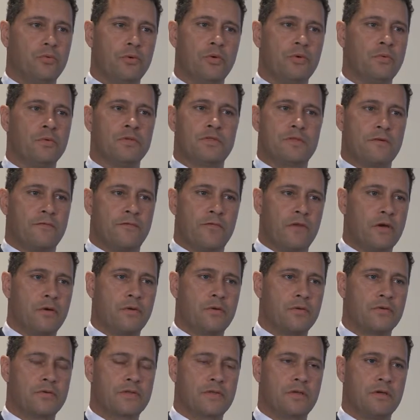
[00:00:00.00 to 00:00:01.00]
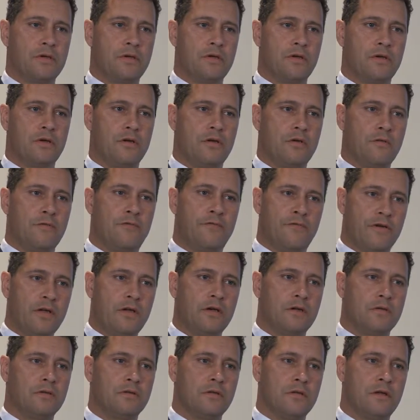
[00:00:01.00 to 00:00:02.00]
wounds of those who
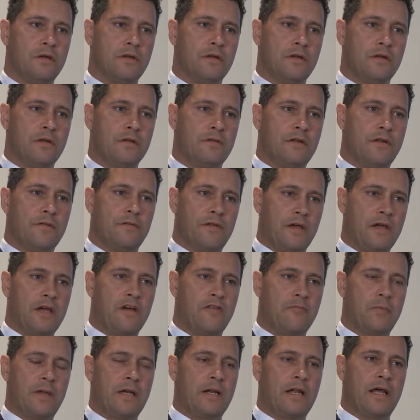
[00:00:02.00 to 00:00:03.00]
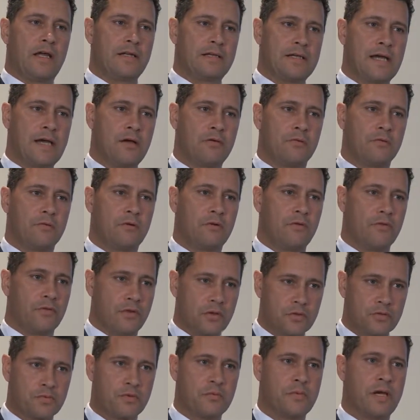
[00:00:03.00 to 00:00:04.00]
feel that they have been let down,
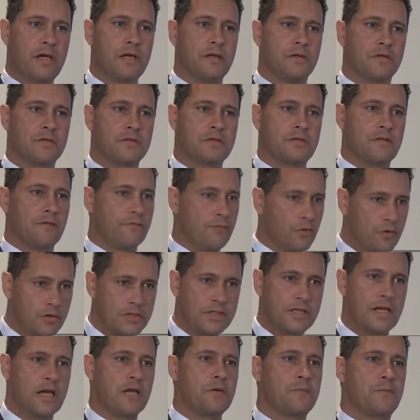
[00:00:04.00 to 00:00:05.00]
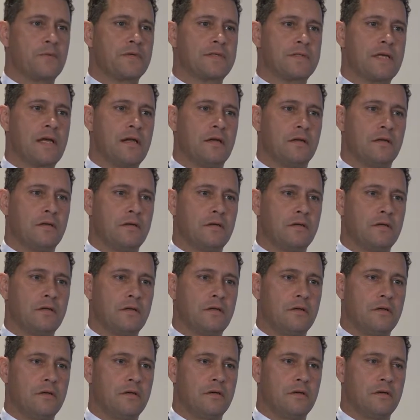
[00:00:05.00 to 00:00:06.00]
those Remainers, the 48%.
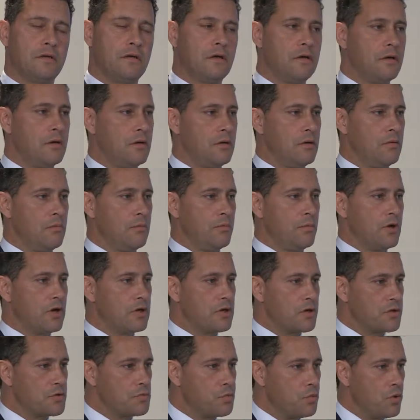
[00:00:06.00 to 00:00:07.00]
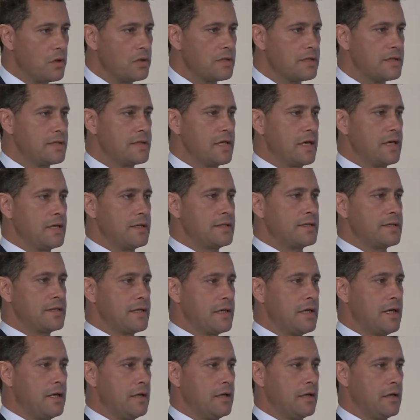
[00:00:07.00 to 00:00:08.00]
Because once they
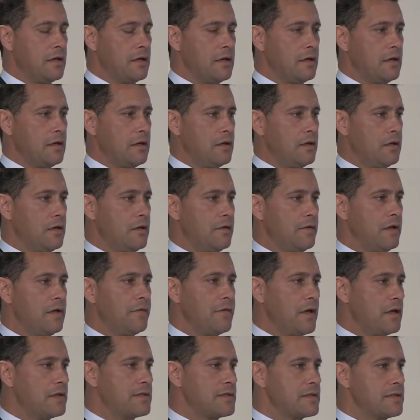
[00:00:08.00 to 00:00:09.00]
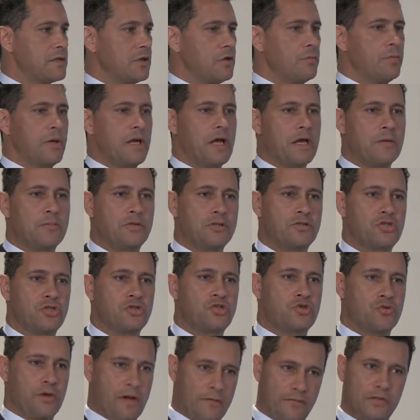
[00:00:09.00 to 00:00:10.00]
see that they'll still be able to
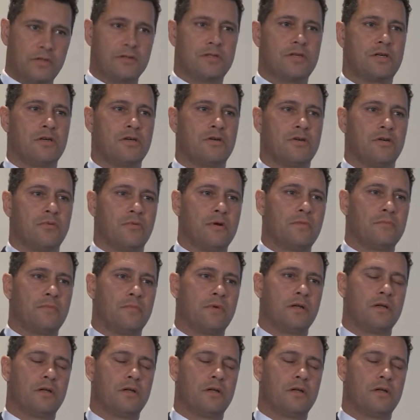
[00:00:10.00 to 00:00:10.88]
travel to Europe,